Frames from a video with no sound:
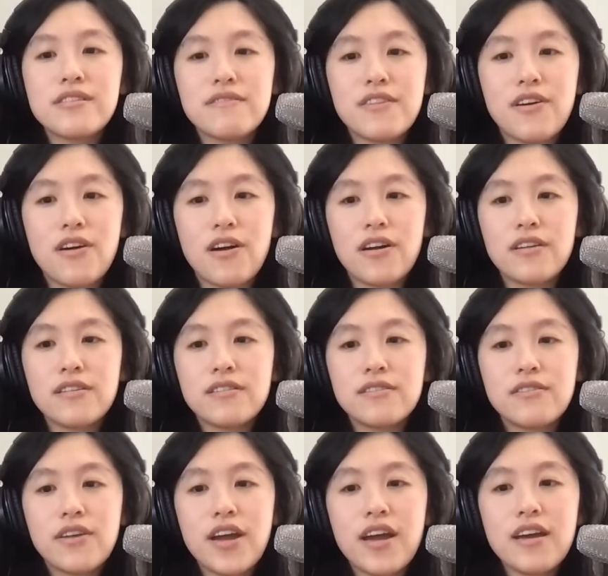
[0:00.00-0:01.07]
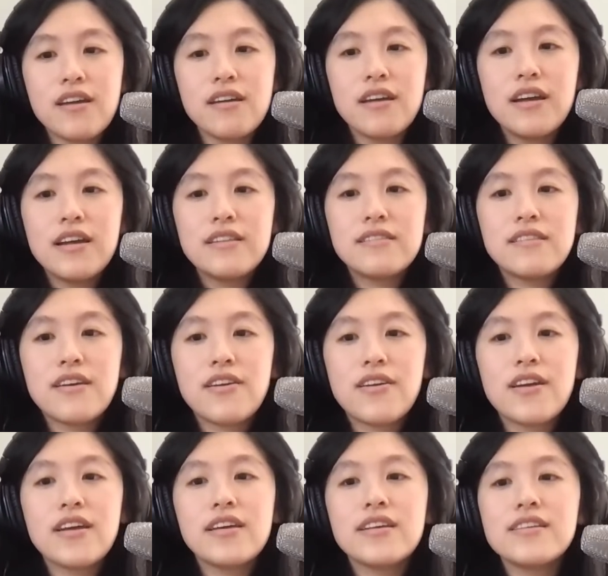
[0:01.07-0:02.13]
of the heart. Okay. There
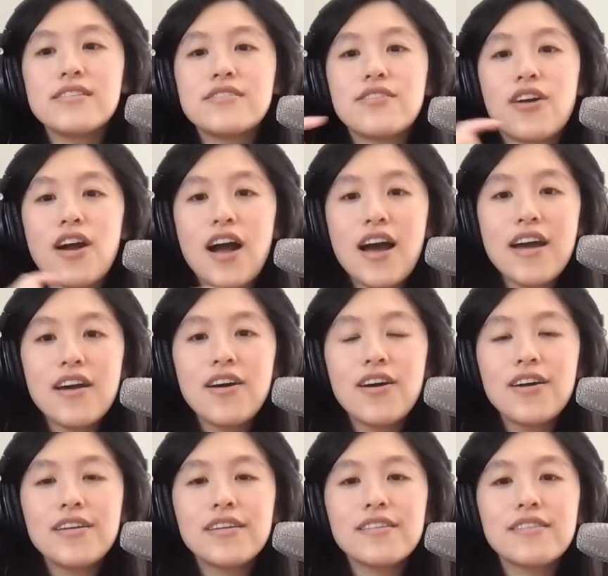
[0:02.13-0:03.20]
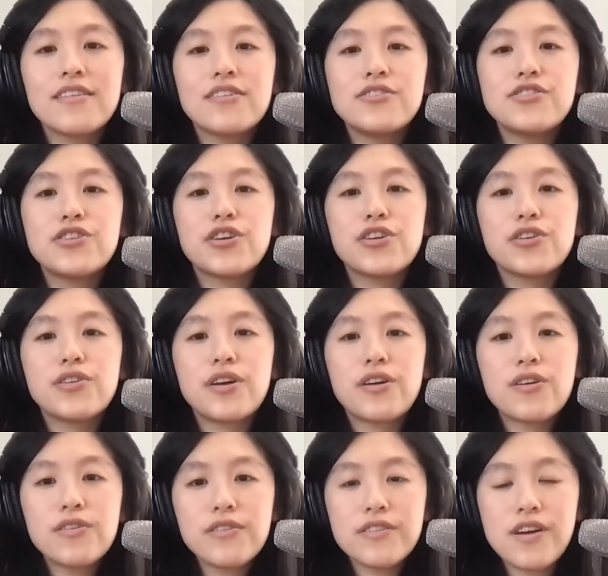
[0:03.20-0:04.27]
is your high heart. There's your
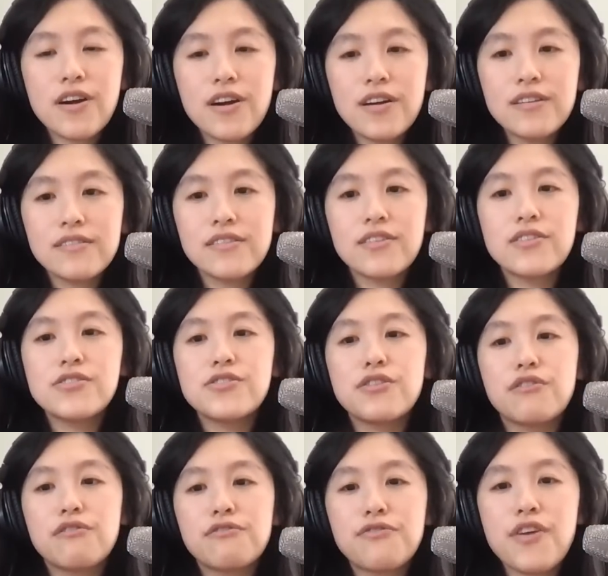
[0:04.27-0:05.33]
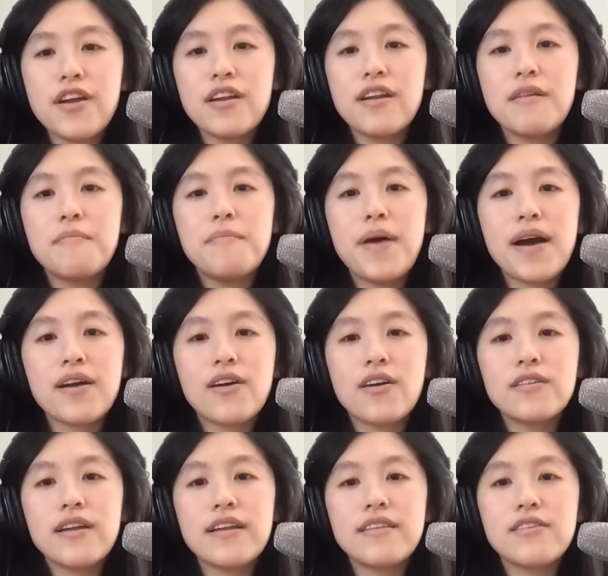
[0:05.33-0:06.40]
earth heart. There's your front and back
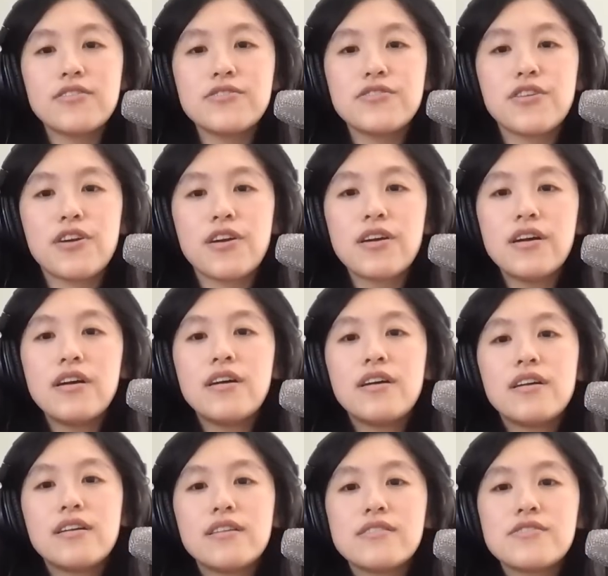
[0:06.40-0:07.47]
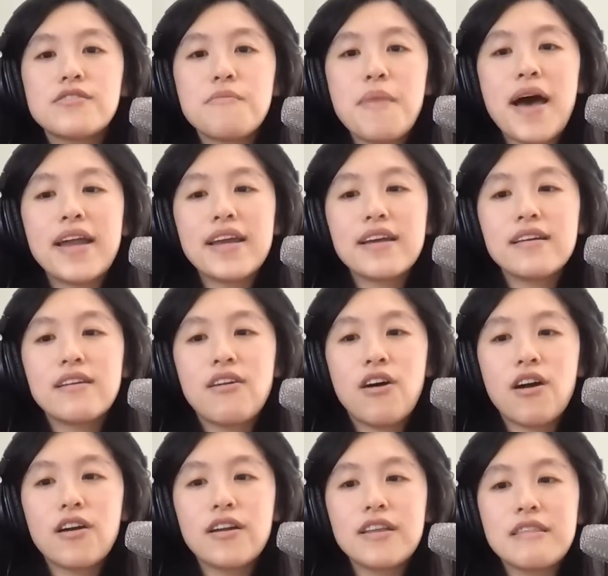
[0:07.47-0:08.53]
heart. And there's your somatic
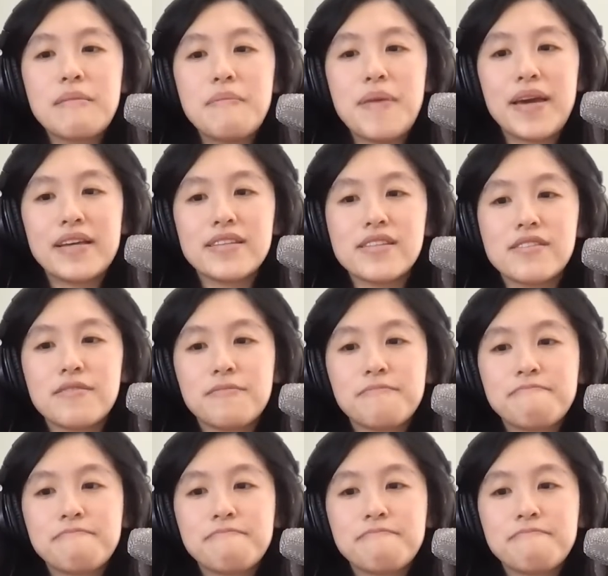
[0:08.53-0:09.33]
heart in the base.